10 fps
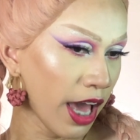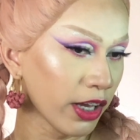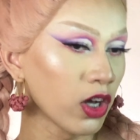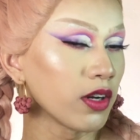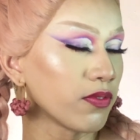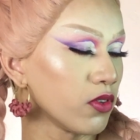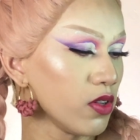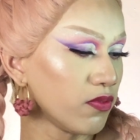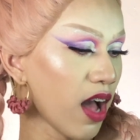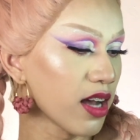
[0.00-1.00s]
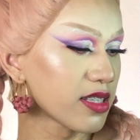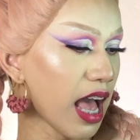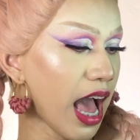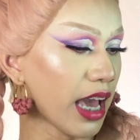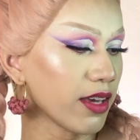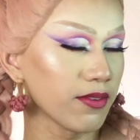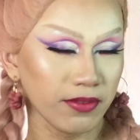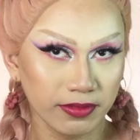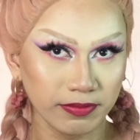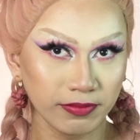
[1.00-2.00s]
colorful fox eye
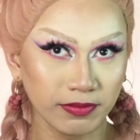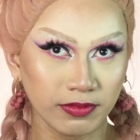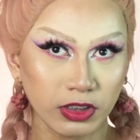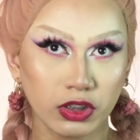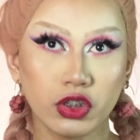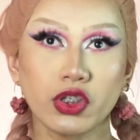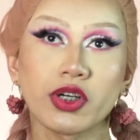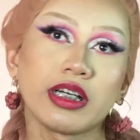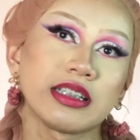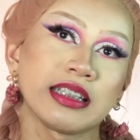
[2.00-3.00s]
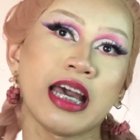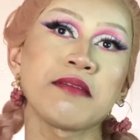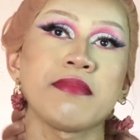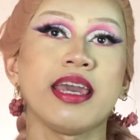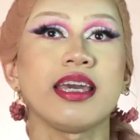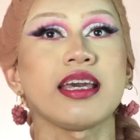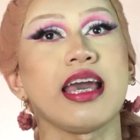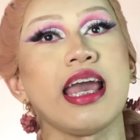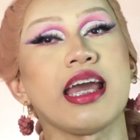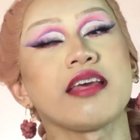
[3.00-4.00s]
tutorial that I make,
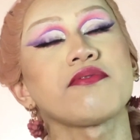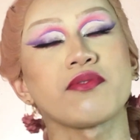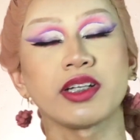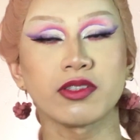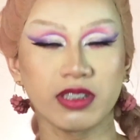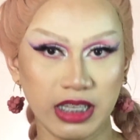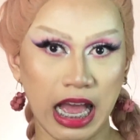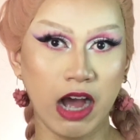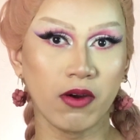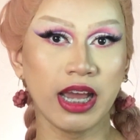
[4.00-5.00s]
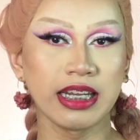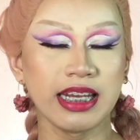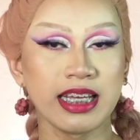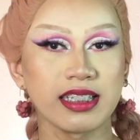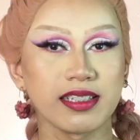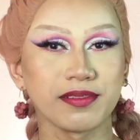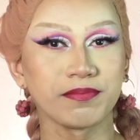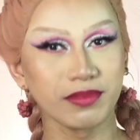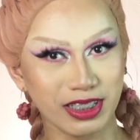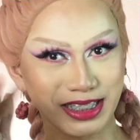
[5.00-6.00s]
and if you want to see how I did it,
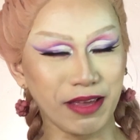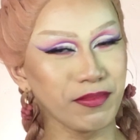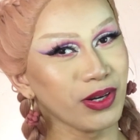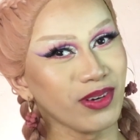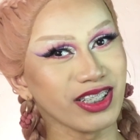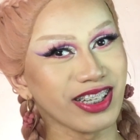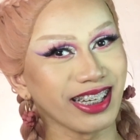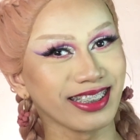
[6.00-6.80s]
just keep on watching.